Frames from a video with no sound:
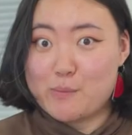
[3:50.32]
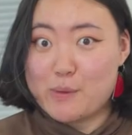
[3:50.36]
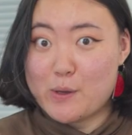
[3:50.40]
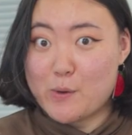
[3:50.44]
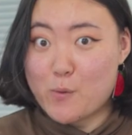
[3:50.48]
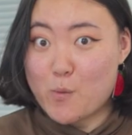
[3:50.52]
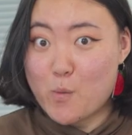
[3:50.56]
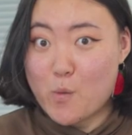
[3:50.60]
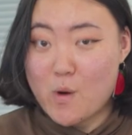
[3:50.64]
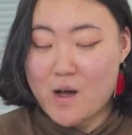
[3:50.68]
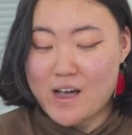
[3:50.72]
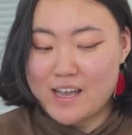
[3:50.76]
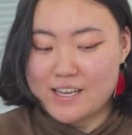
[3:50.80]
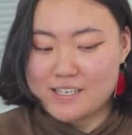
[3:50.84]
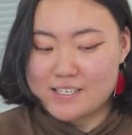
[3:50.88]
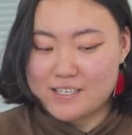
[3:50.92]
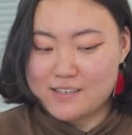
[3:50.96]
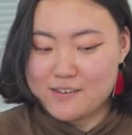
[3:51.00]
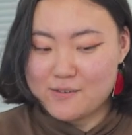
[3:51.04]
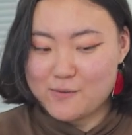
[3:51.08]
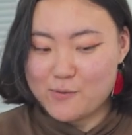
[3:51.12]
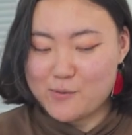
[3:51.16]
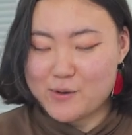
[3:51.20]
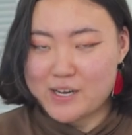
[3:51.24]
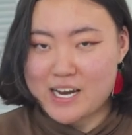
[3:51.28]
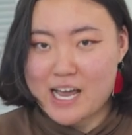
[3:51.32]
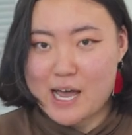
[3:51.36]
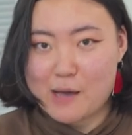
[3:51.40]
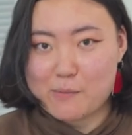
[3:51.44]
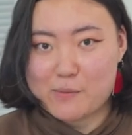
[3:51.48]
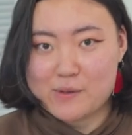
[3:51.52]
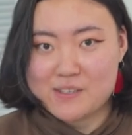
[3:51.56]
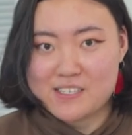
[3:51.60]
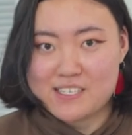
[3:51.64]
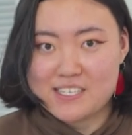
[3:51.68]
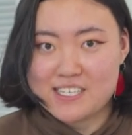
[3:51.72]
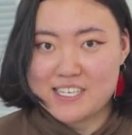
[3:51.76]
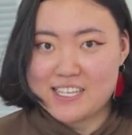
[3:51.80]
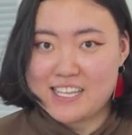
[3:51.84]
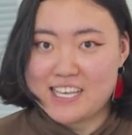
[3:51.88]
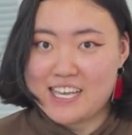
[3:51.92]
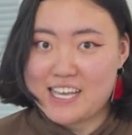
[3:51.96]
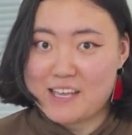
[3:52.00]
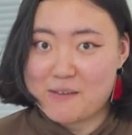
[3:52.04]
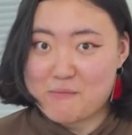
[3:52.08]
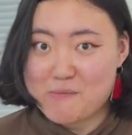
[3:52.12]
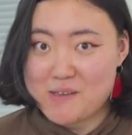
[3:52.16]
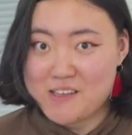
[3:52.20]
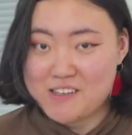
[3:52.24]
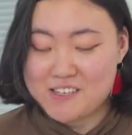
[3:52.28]
a bit wider, what happens to
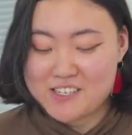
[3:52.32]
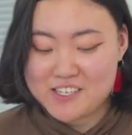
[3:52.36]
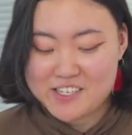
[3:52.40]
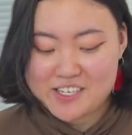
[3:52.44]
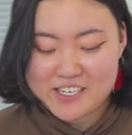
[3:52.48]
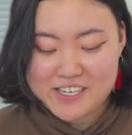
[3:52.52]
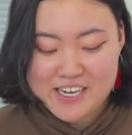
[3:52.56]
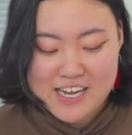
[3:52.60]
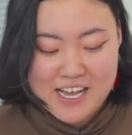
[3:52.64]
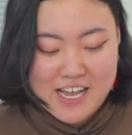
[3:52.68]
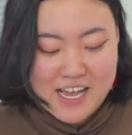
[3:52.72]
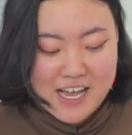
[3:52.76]
the image,